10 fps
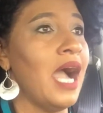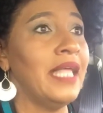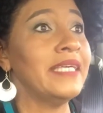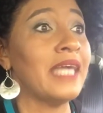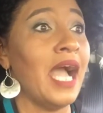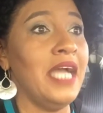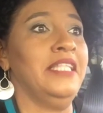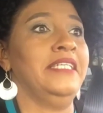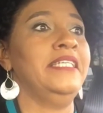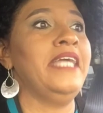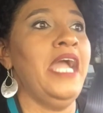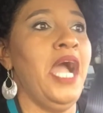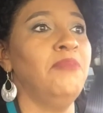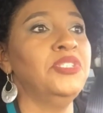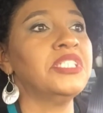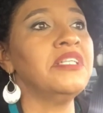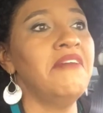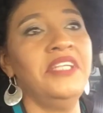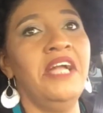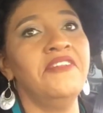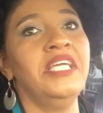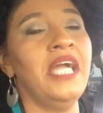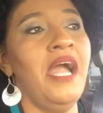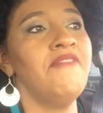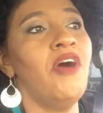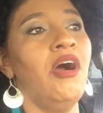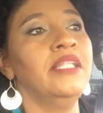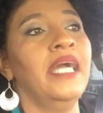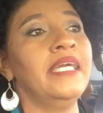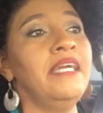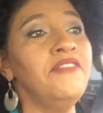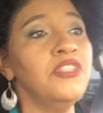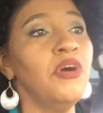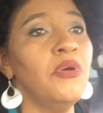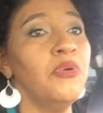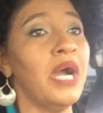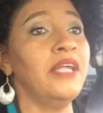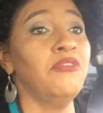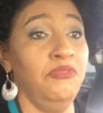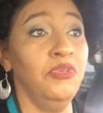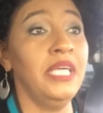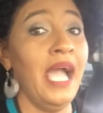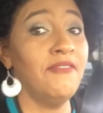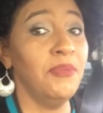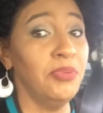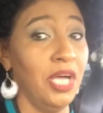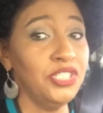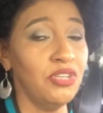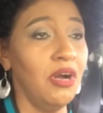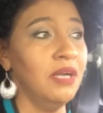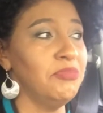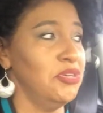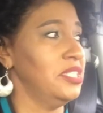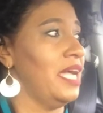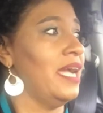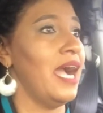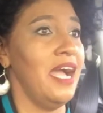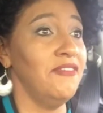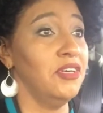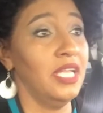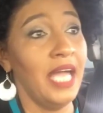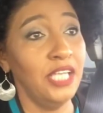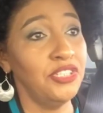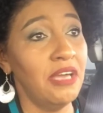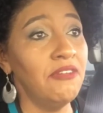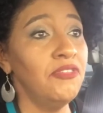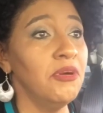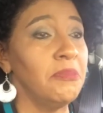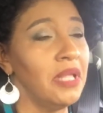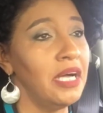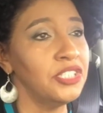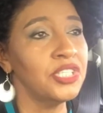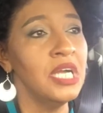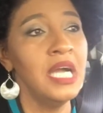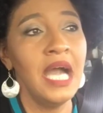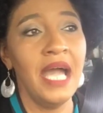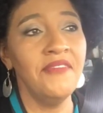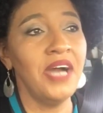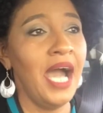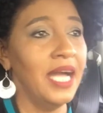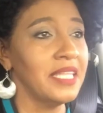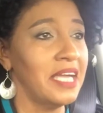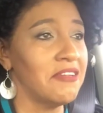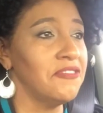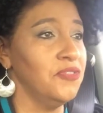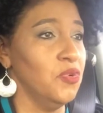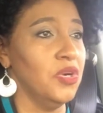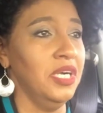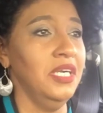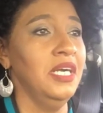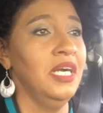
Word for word: like, like today, I'm just loving everything I have on. Like even though I don't really have a blush on per se, I have on an eyeshadow for a blush. I have a highlighter for